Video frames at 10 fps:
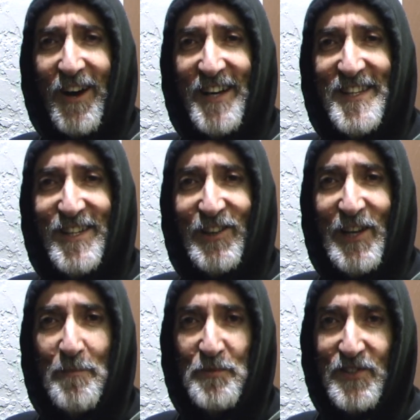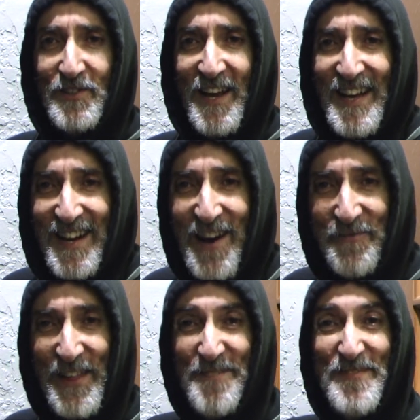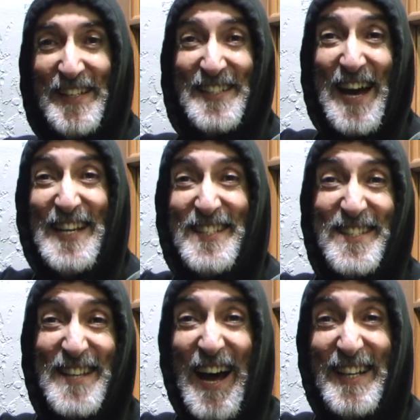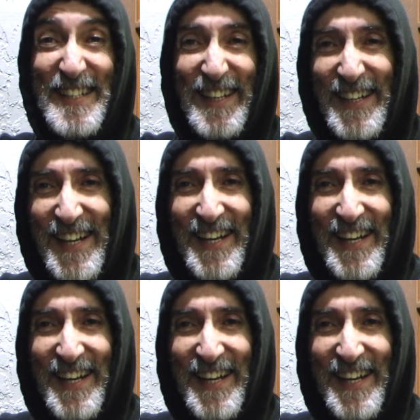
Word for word: an eclipse of the midnight sun